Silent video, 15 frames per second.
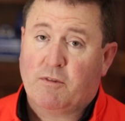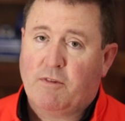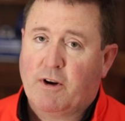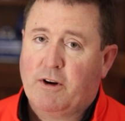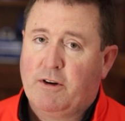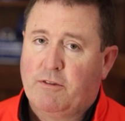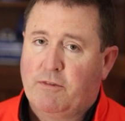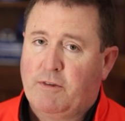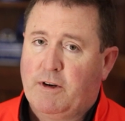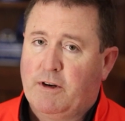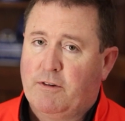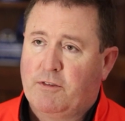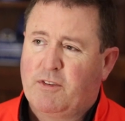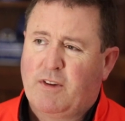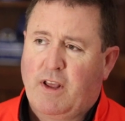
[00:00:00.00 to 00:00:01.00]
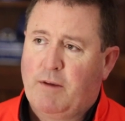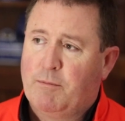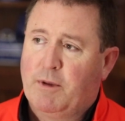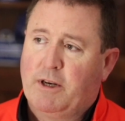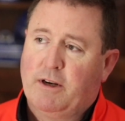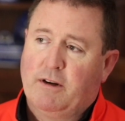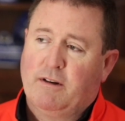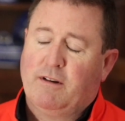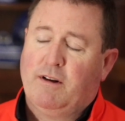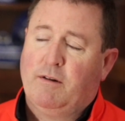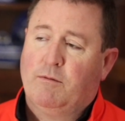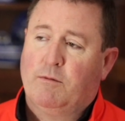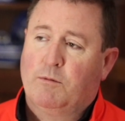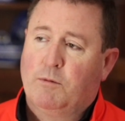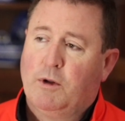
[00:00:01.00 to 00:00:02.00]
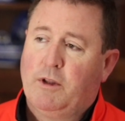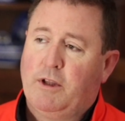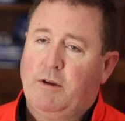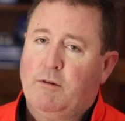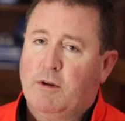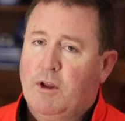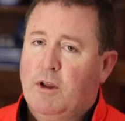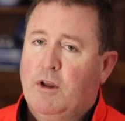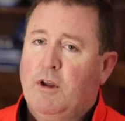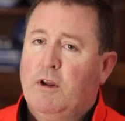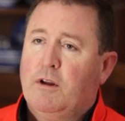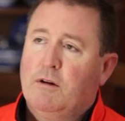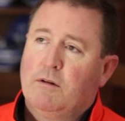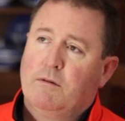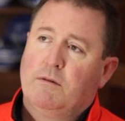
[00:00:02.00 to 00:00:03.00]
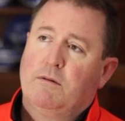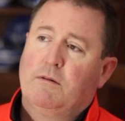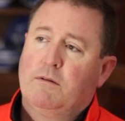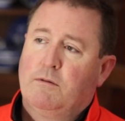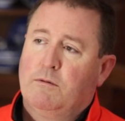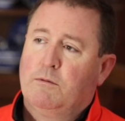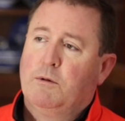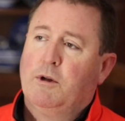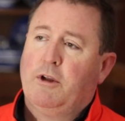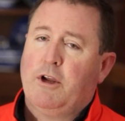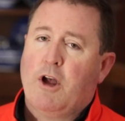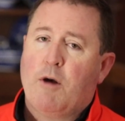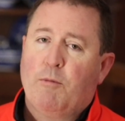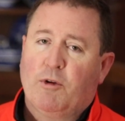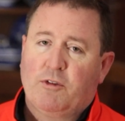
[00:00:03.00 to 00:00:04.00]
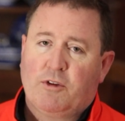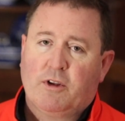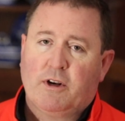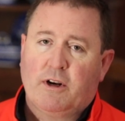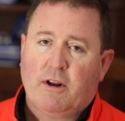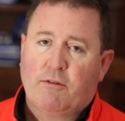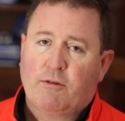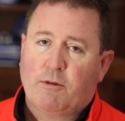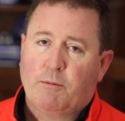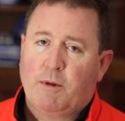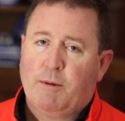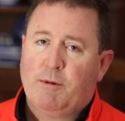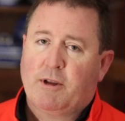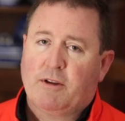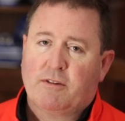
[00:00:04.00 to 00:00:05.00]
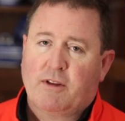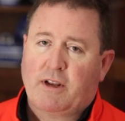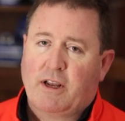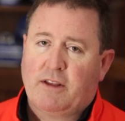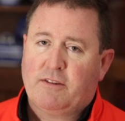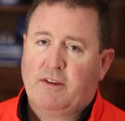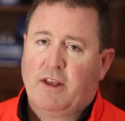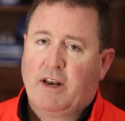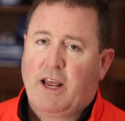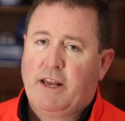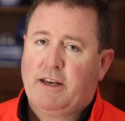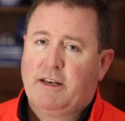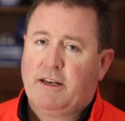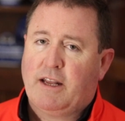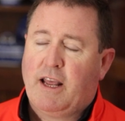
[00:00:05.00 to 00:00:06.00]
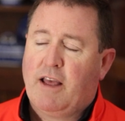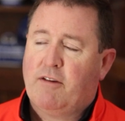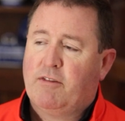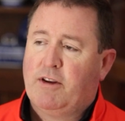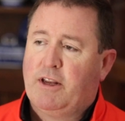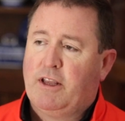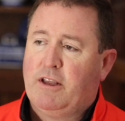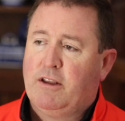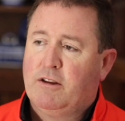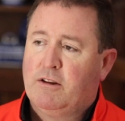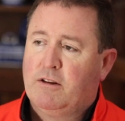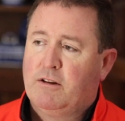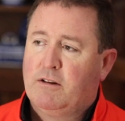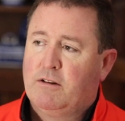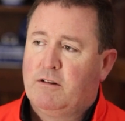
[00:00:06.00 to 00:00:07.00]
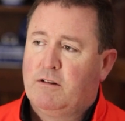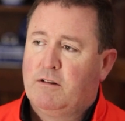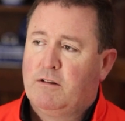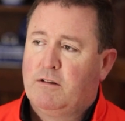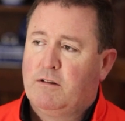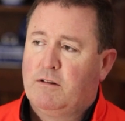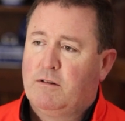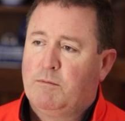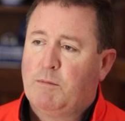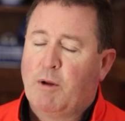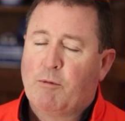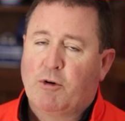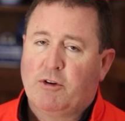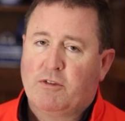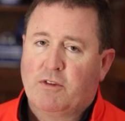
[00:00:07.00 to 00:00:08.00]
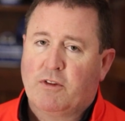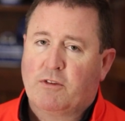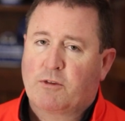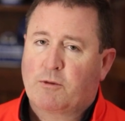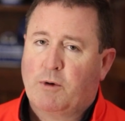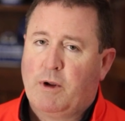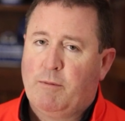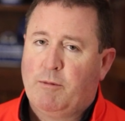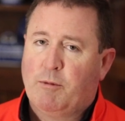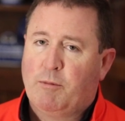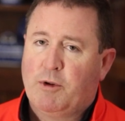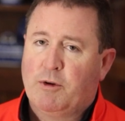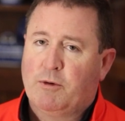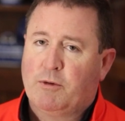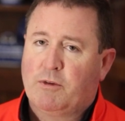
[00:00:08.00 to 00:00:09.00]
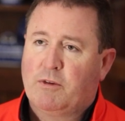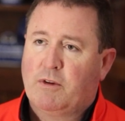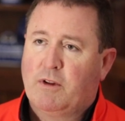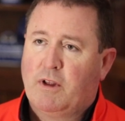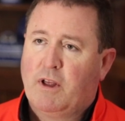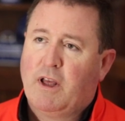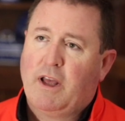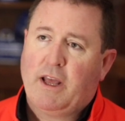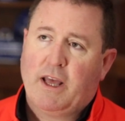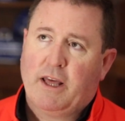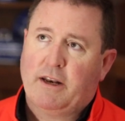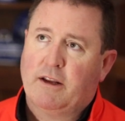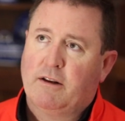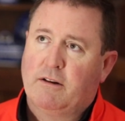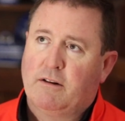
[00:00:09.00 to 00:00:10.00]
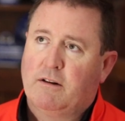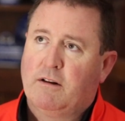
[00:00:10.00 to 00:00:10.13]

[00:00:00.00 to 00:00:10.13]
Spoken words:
a very definitive statement, and really, really almost good enough for me, because like I said, I didn't have any memories that screamed abuse. I had